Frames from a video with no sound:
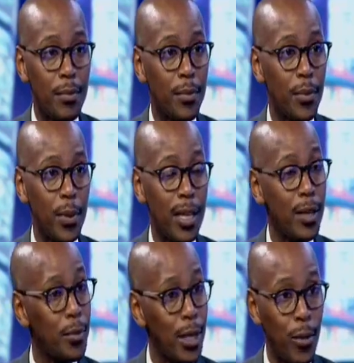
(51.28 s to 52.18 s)

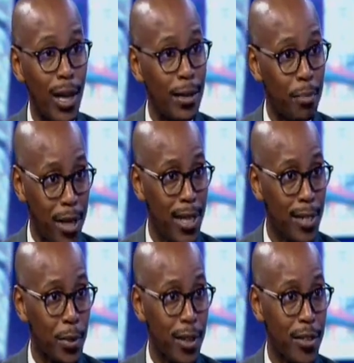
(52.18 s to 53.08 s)
we're quite
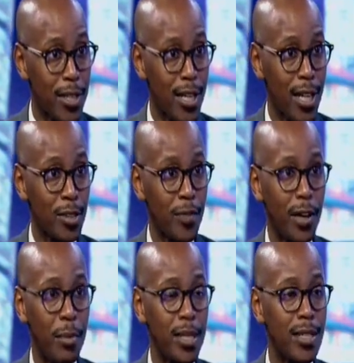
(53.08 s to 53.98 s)
pleased with the resilience of
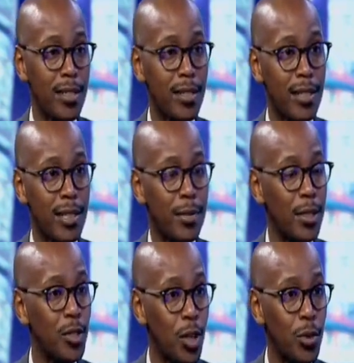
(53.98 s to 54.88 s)
our business.
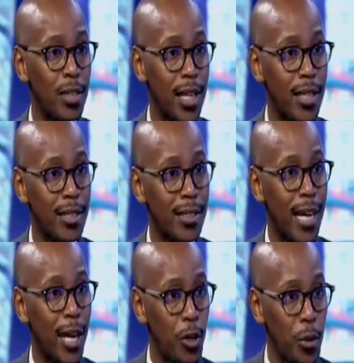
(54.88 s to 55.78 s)
It shows that
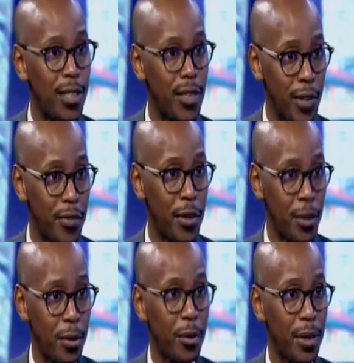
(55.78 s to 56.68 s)
the annuity
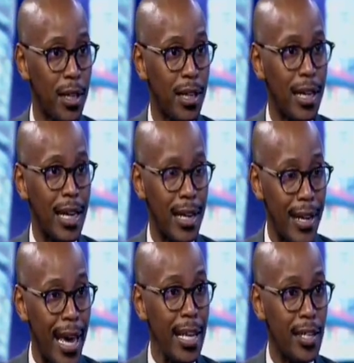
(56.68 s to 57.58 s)
revenue
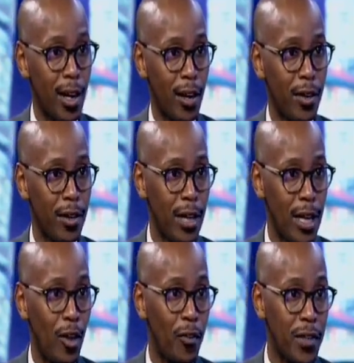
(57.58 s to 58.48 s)
nature
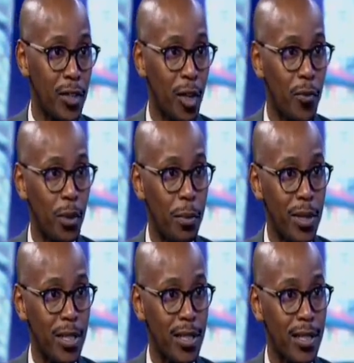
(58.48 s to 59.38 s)
of the software
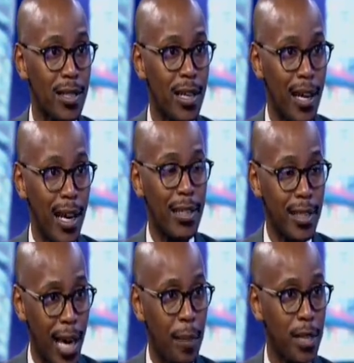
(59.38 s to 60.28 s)
business has
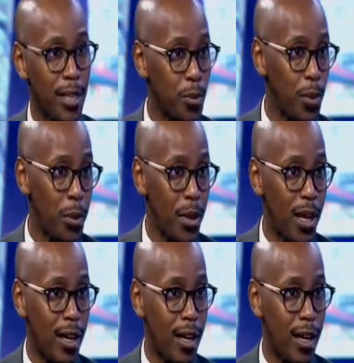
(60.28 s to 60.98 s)
kept us where we are.